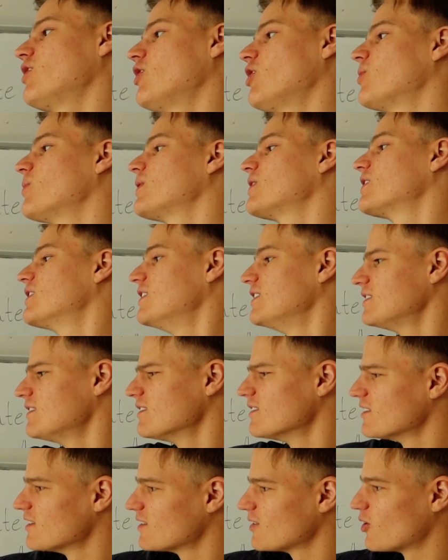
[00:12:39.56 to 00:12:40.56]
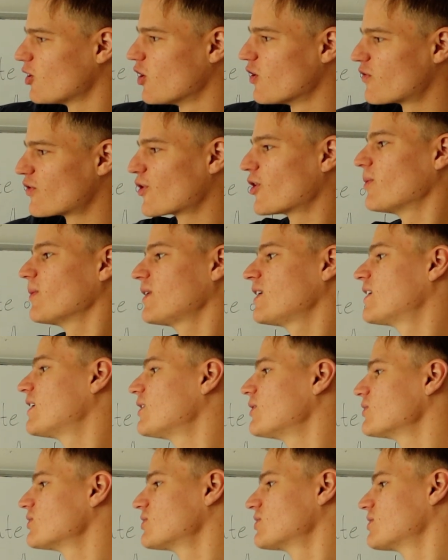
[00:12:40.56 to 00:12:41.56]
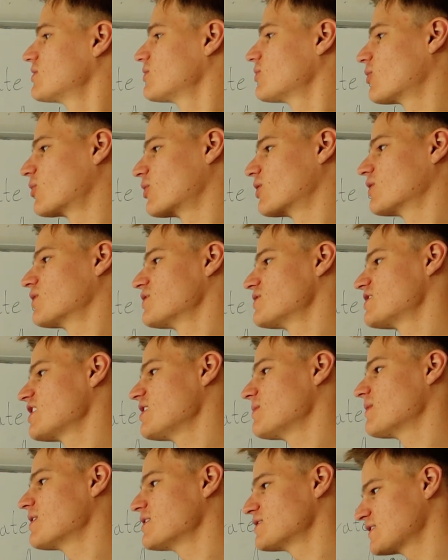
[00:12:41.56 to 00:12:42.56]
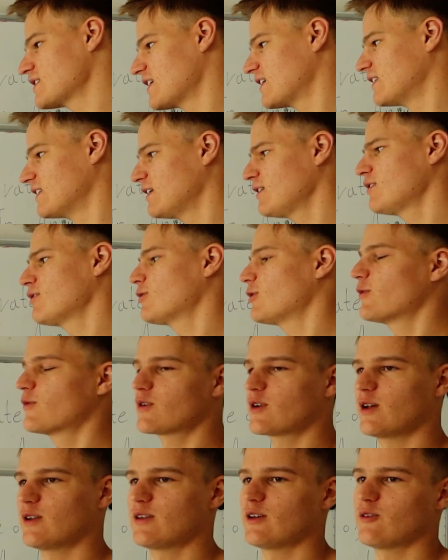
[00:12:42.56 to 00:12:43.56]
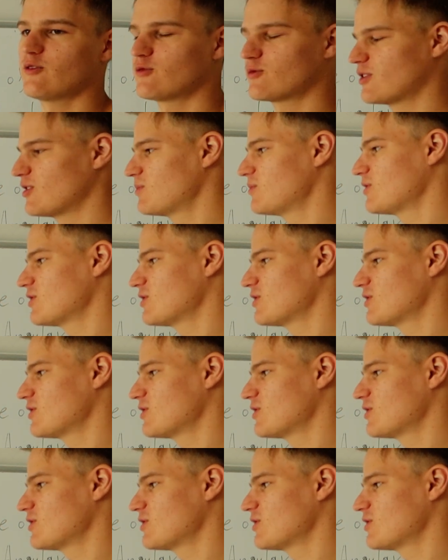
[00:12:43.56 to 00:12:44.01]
omega in over omega out, or the same as n in over n out, right?